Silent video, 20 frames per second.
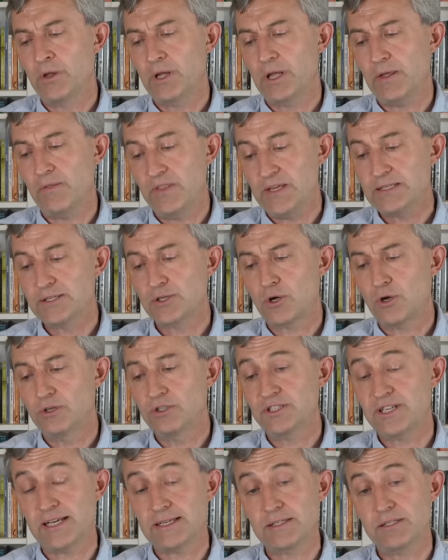in this
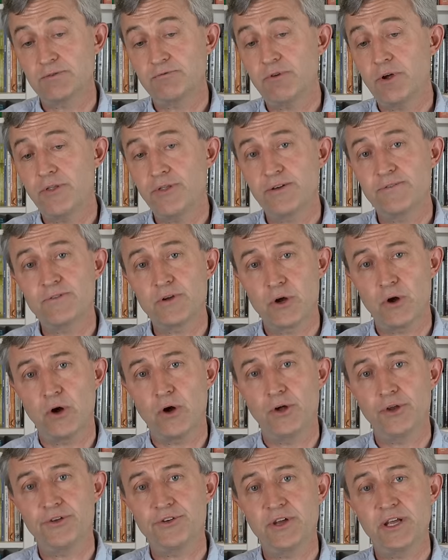context, the wrath of
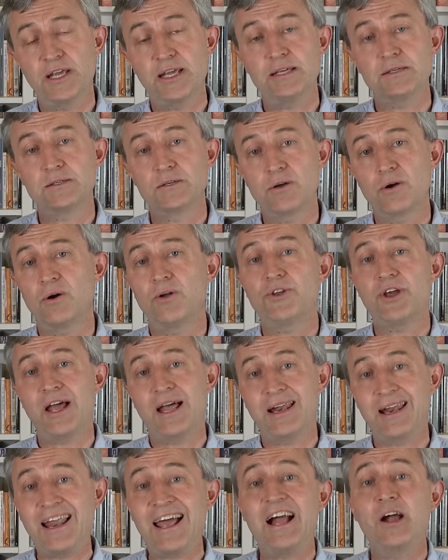God is God
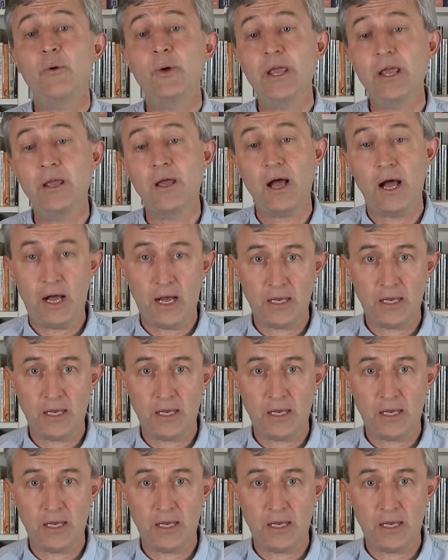allowing